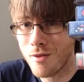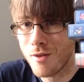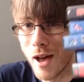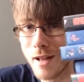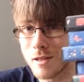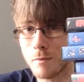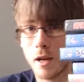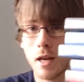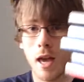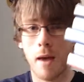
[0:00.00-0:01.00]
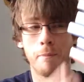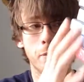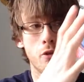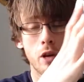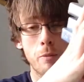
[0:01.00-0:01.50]
that's my
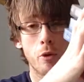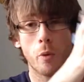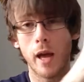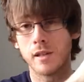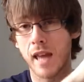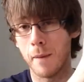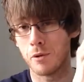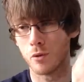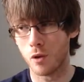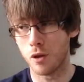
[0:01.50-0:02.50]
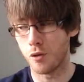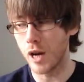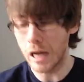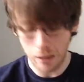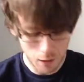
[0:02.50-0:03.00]
Repro Quest episode
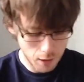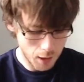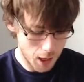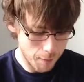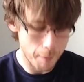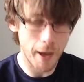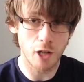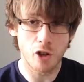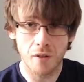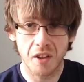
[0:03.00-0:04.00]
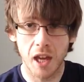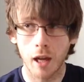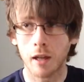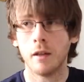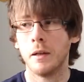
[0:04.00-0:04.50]
3, a Mega Drive
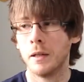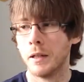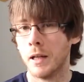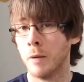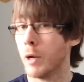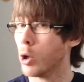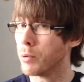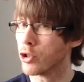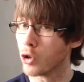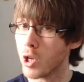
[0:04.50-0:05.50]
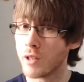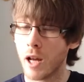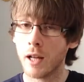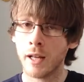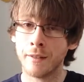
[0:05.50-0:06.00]
kick. I hope you enjoyed
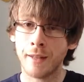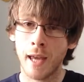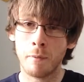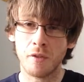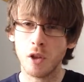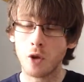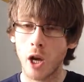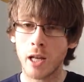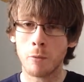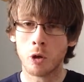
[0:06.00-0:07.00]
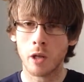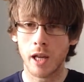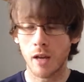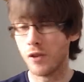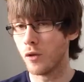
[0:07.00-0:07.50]
that, and if you've got any
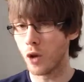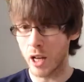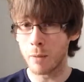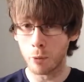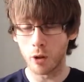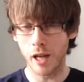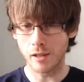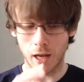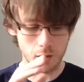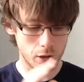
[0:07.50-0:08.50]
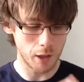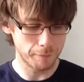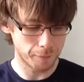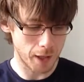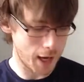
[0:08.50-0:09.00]
bootlegs actually,
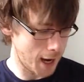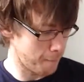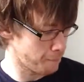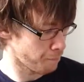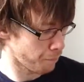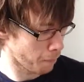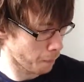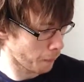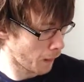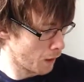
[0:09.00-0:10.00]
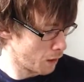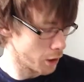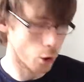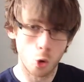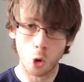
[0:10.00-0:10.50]

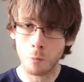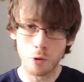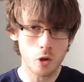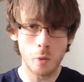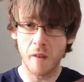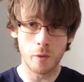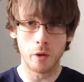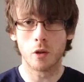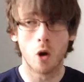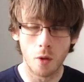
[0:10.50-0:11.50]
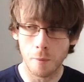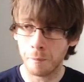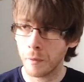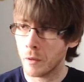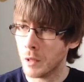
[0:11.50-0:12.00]
you homebrews, whatever you want to call them,
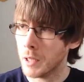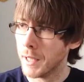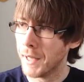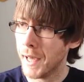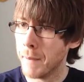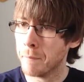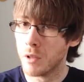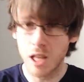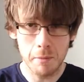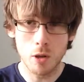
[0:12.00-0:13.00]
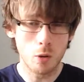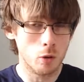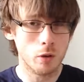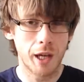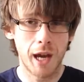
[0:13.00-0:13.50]
let me
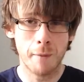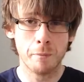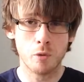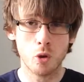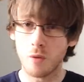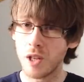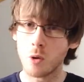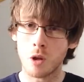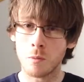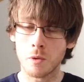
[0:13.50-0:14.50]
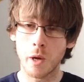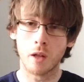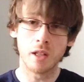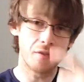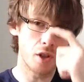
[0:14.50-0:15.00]
know. Do a video on them as well,
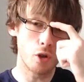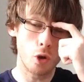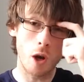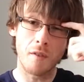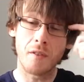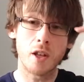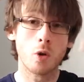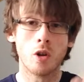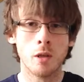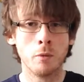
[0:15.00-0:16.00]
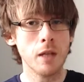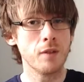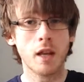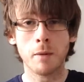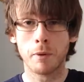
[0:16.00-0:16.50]
and if you do have a video on them, leave
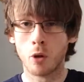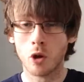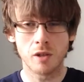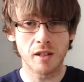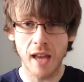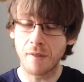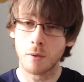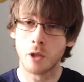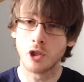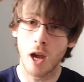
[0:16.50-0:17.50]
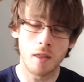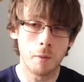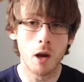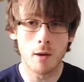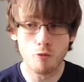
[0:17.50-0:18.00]
the link below, because I definitely want to check them
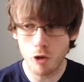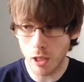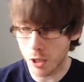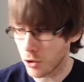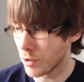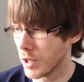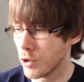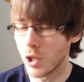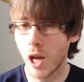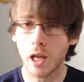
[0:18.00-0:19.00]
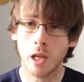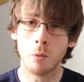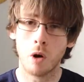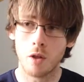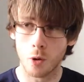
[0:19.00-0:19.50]
out. I'm really interested in checking out
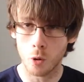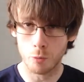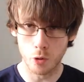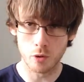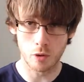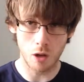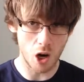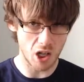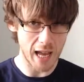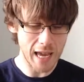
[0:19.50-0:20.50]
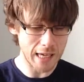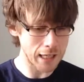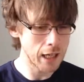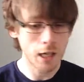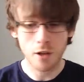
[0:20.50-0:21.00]
what other homebrews are
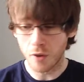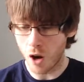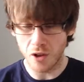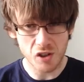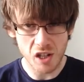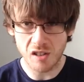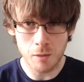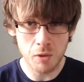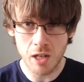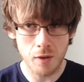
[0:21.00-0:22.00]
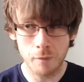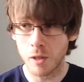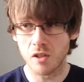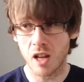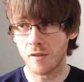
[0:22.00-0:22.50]
like for other systems even.
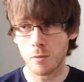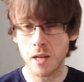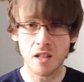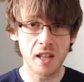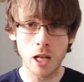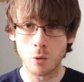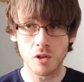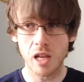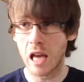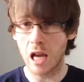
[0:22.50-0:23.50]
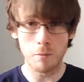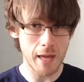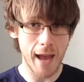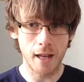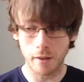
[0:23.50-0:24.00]
It doesn't have to be Nintendo or Sega, it can
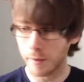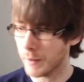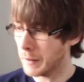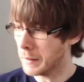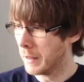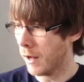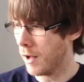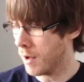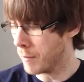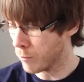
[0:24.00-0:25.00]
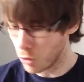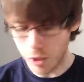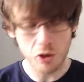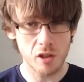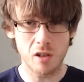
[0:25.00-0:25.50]
be anything. I'm
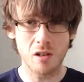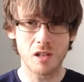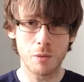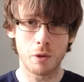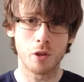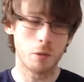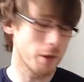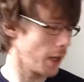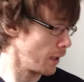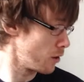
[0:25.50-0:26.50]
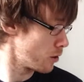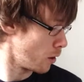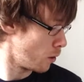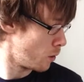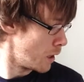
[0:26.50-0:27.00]
really interested in seeing what they're going to be like.
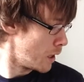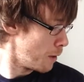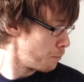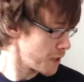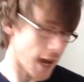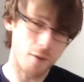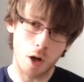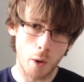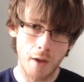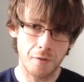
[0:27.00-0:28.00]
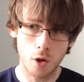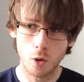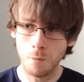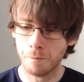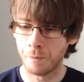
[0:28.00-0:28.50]
So, but yeah, I've got quite a
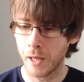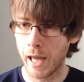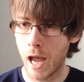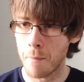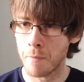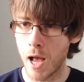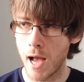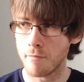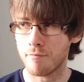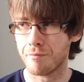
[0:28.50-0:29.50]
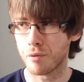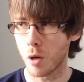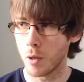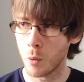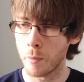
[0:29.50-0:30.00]
few. I
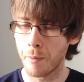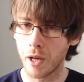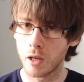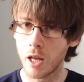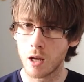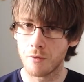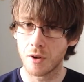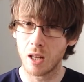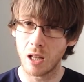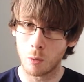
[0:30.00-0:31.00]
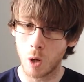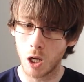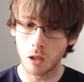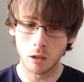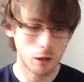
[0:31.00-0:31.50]
probably won't be picking any up for a little
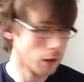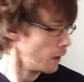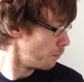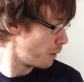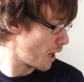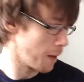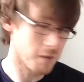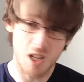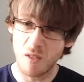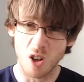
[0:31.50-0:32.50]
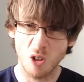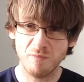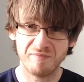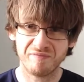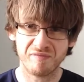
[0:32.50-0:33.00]
while, but you never know.
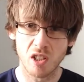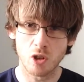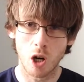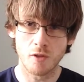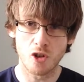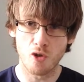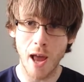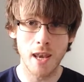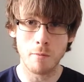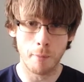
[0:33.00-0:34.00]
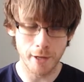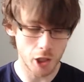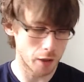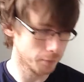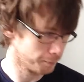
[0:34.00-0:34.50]
It's sort of just random on my
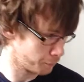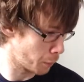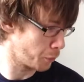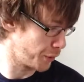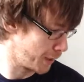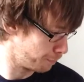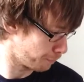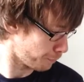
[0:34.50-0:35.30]
channel, but we'll see.